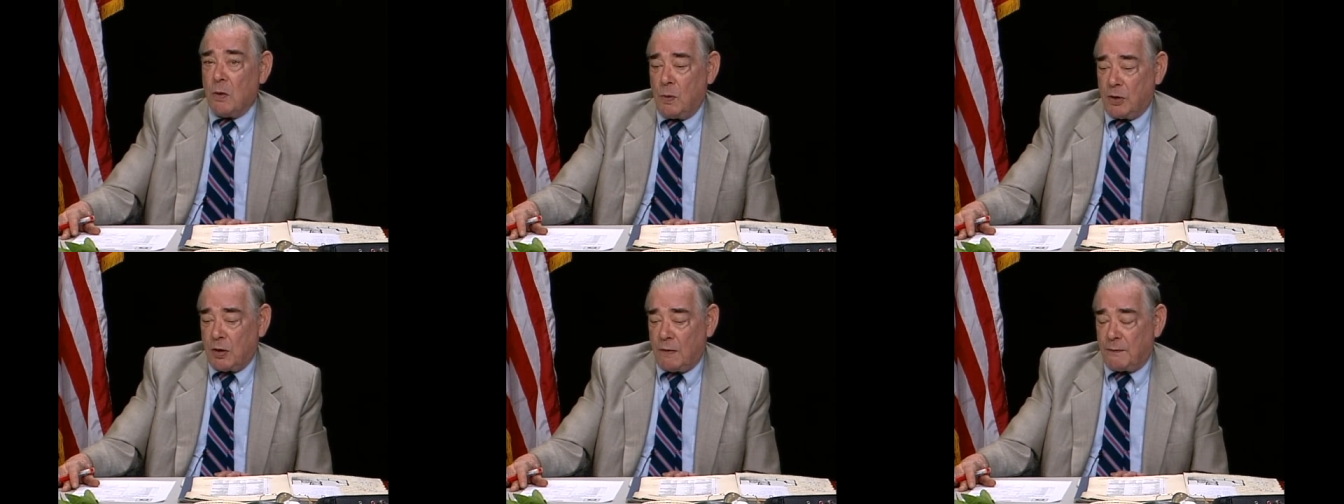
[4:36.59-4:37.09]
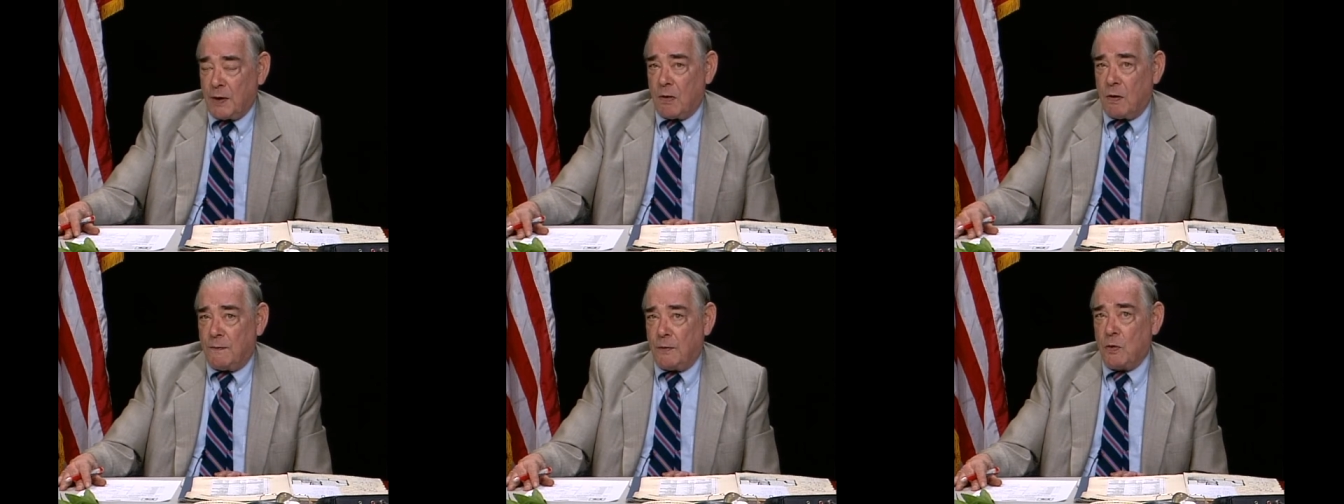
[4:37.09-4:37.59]
with the
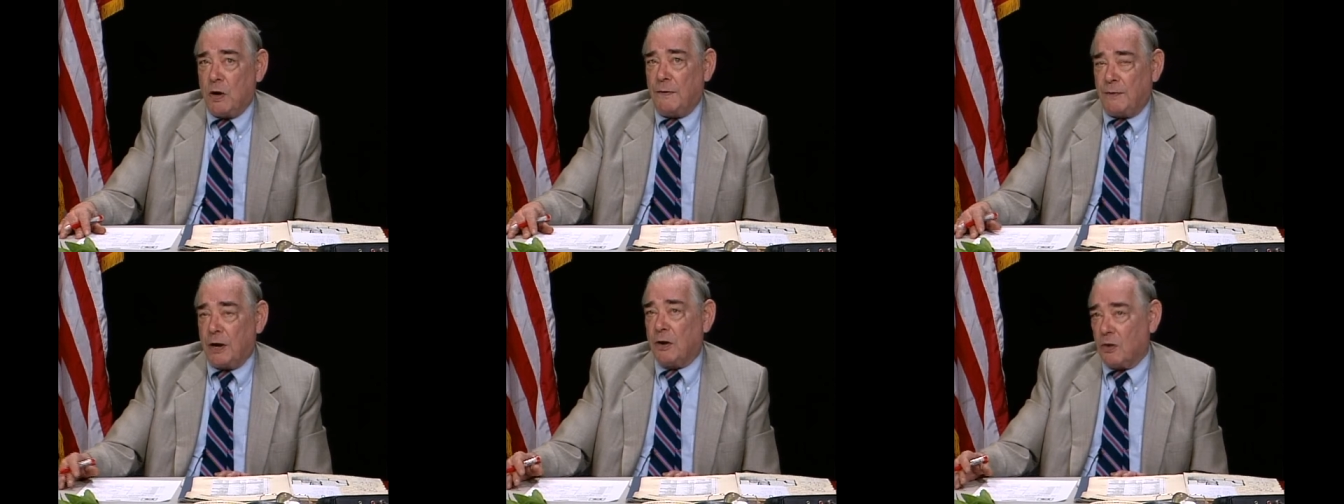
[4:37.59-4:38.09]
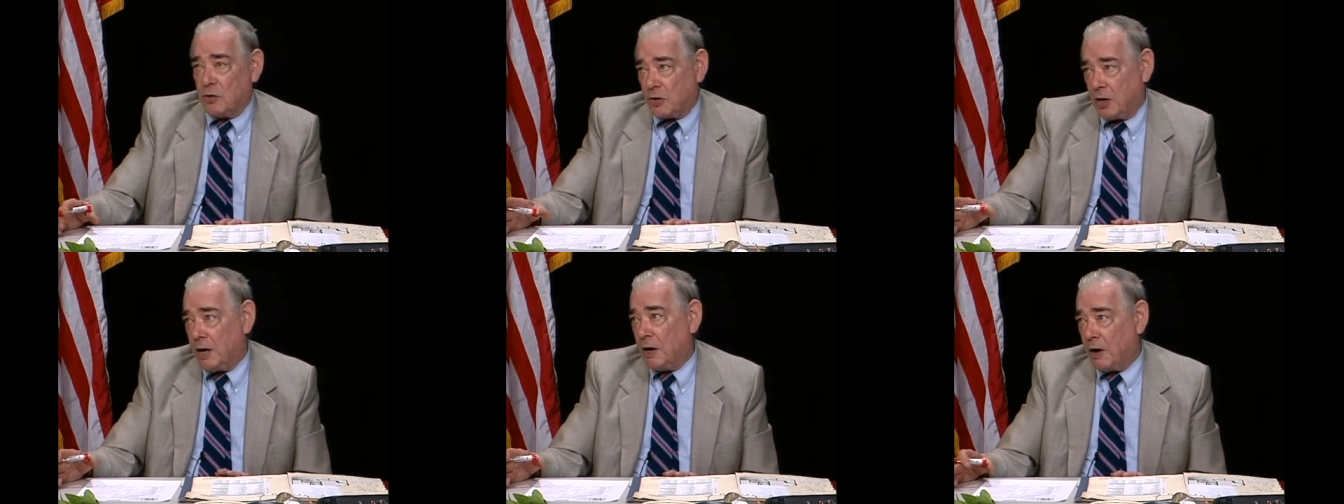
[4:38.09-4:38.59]
federal phony
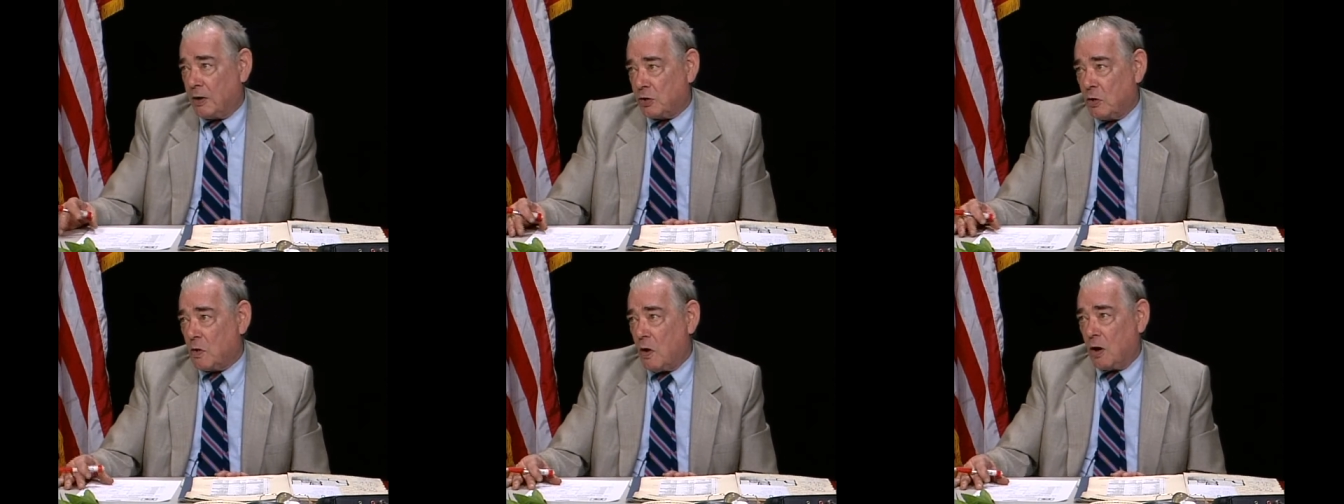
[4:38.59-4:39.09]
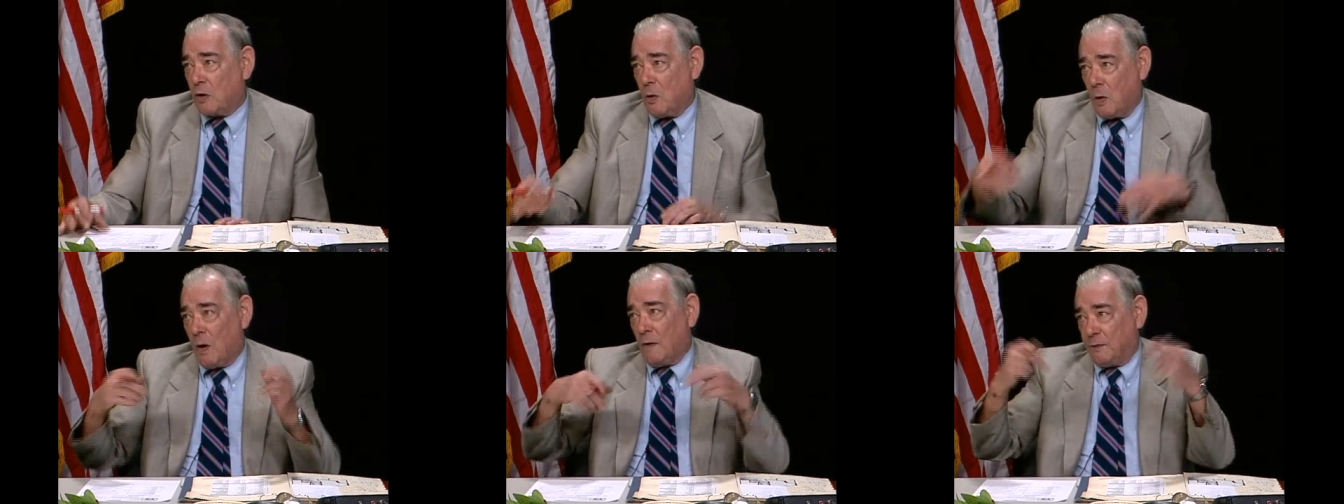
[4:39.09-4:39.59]
figures, the uh, so-called
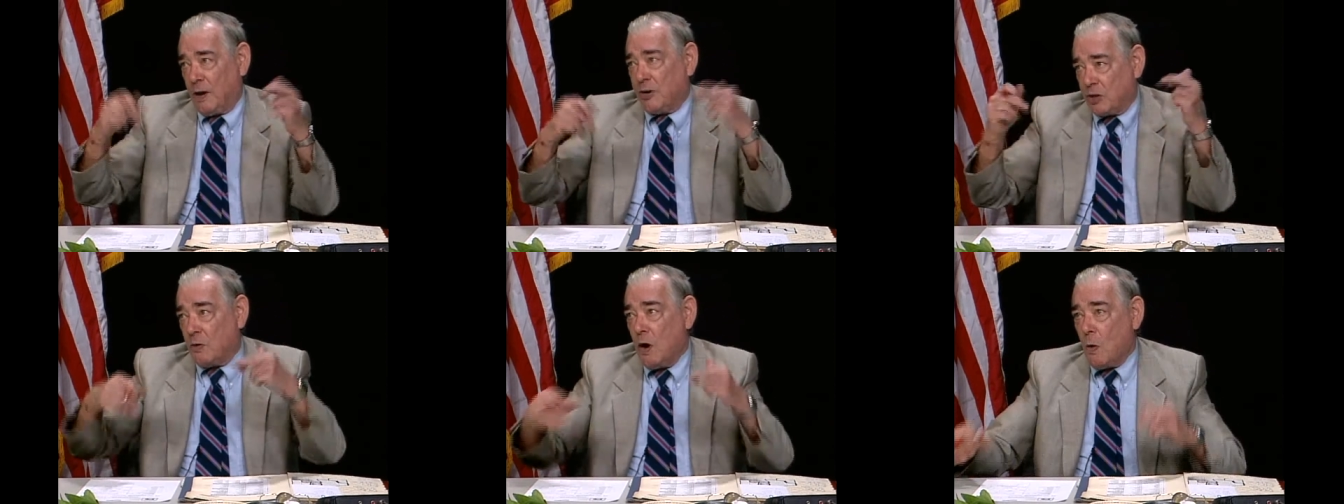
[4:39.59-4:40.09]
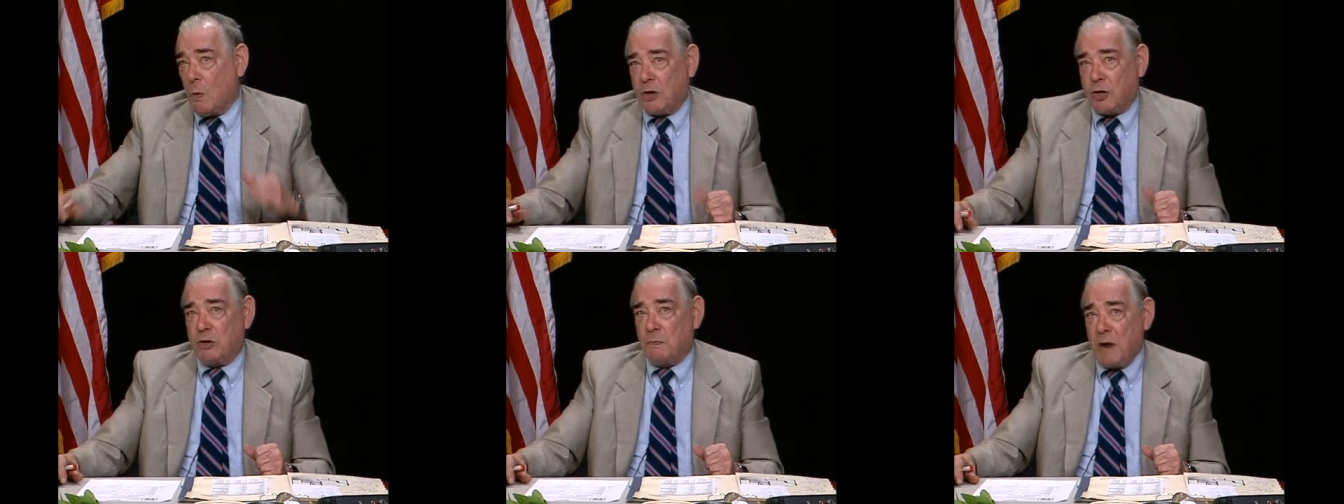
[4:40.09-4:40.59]
core inflation,
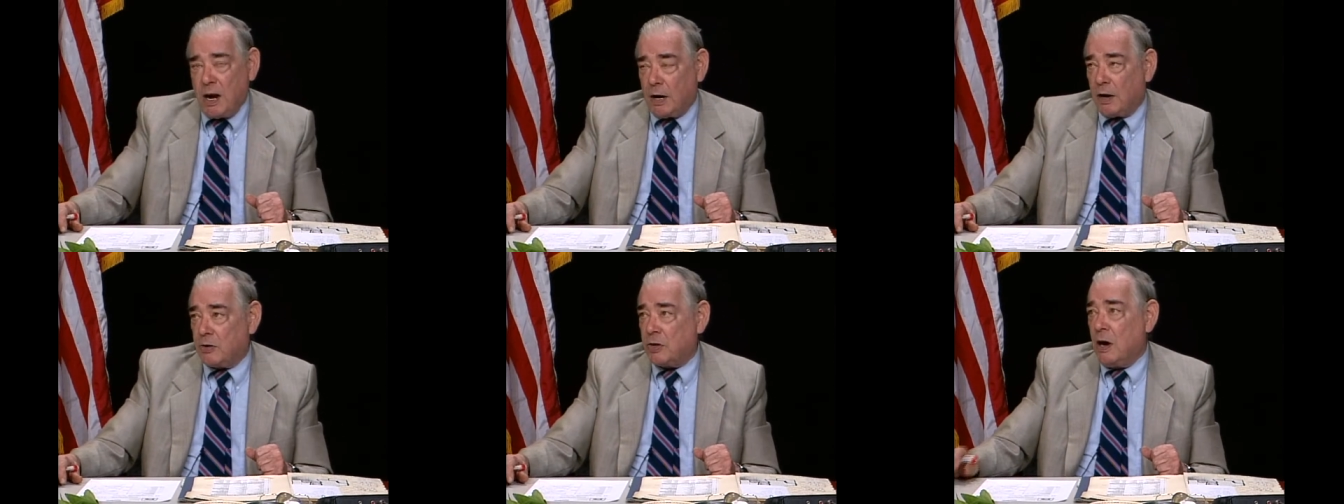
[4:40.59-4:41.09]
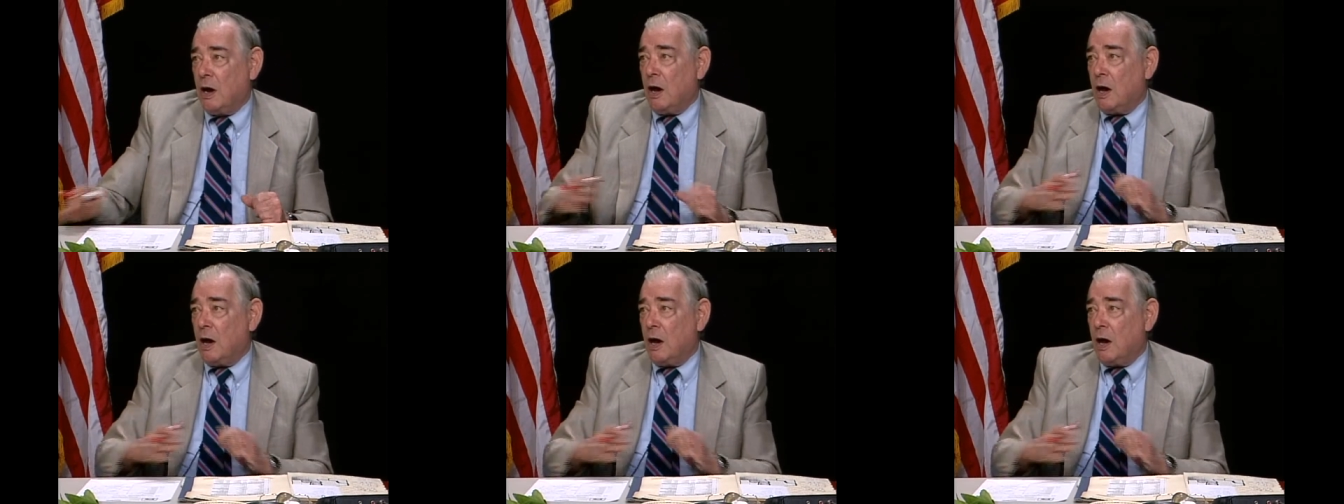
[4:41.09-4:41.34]
which is meaningless.